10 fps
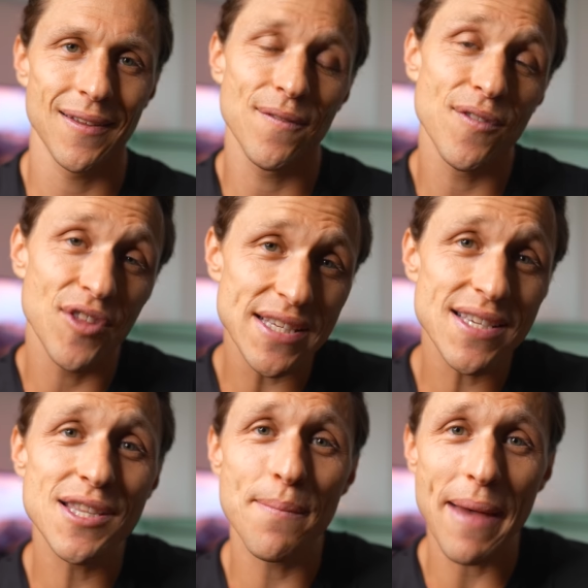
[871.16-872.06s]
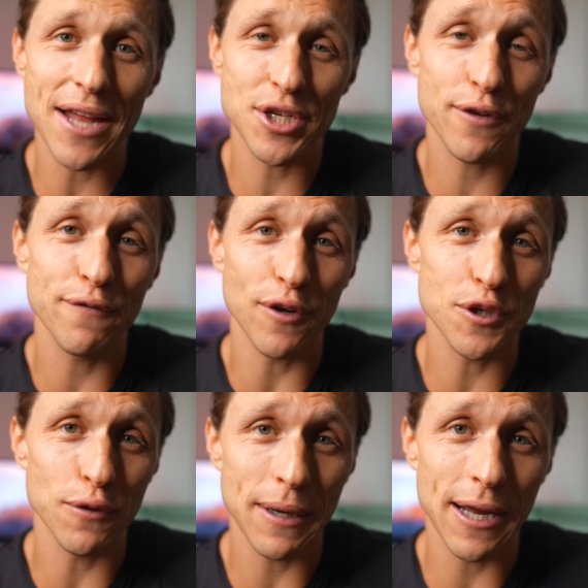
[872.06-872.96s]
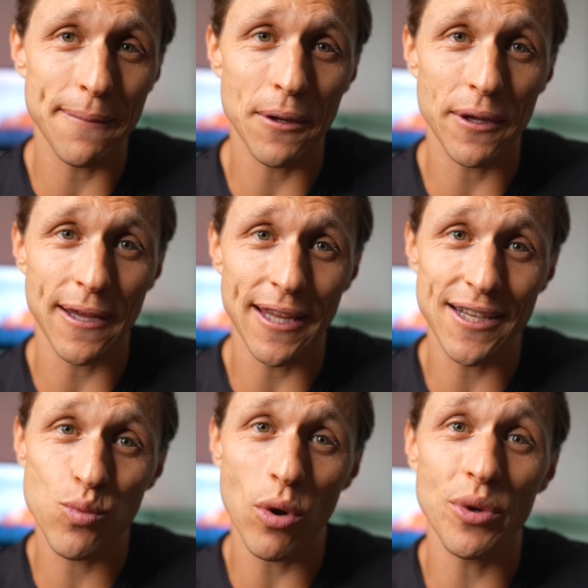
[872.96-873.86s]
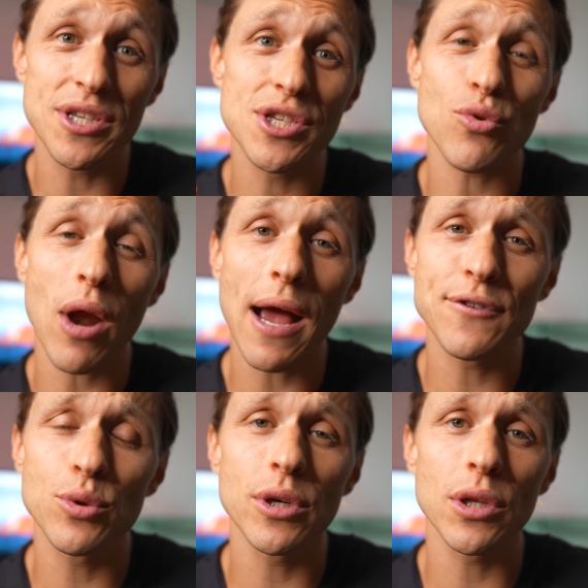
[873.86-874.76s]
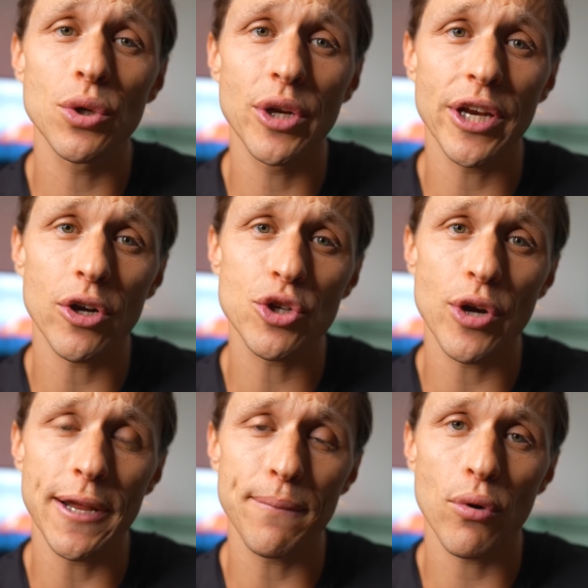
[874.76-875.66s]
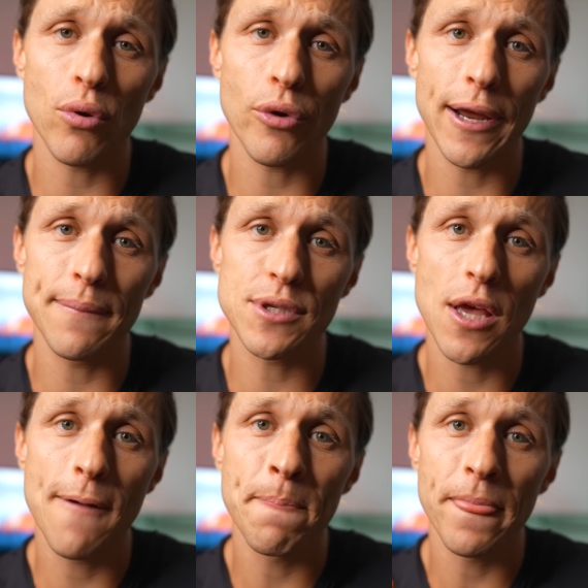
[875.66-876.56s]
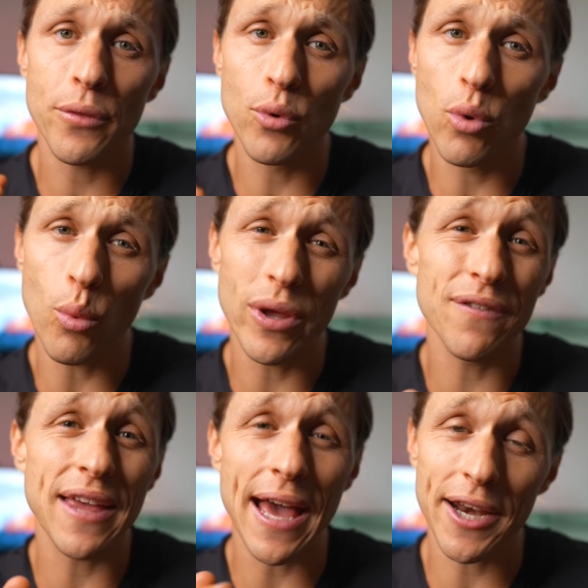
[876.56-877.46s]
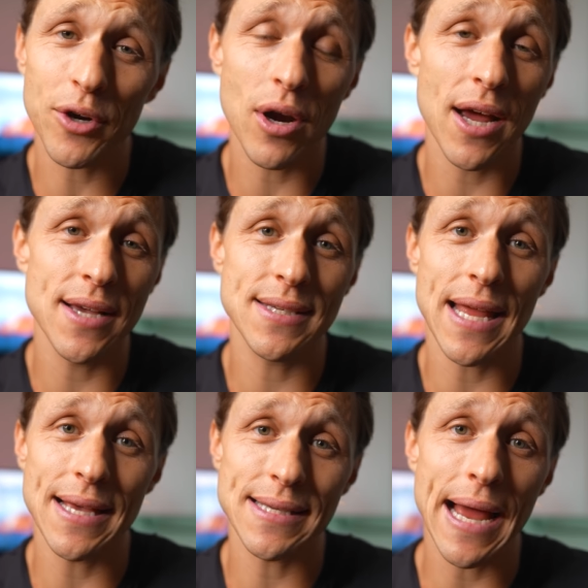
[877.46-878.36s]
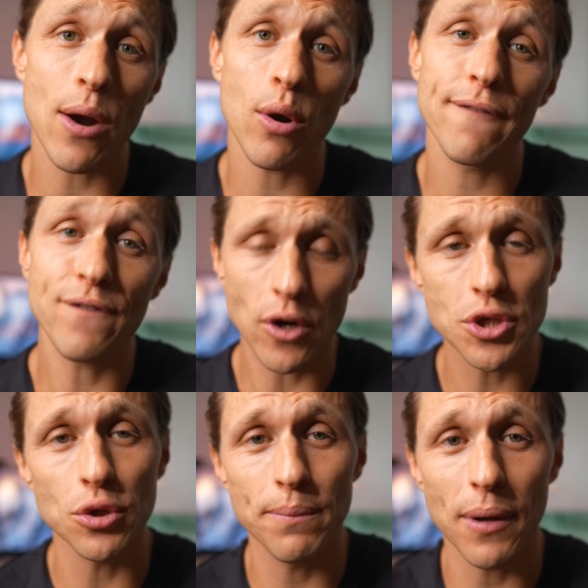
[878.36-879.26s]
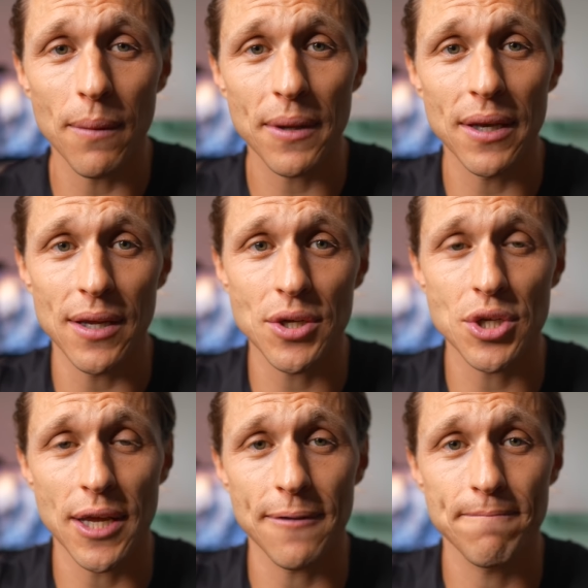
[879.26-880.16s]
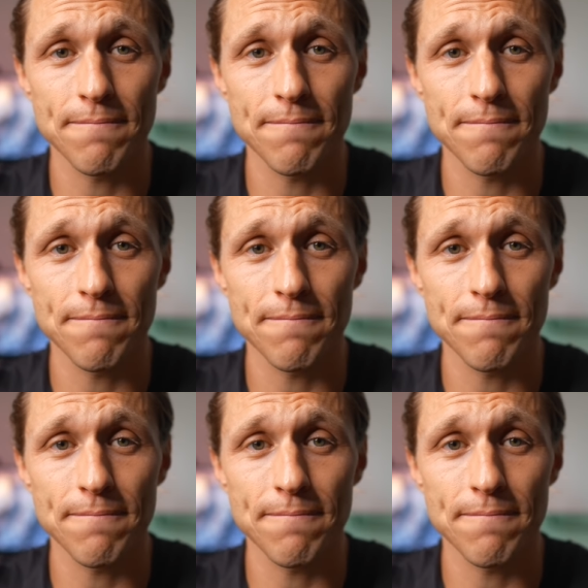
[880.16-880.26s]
This is the magic of functional bodybuilding and is what we strive to include in our training programs through what we have categorized as our functional pump conditioning.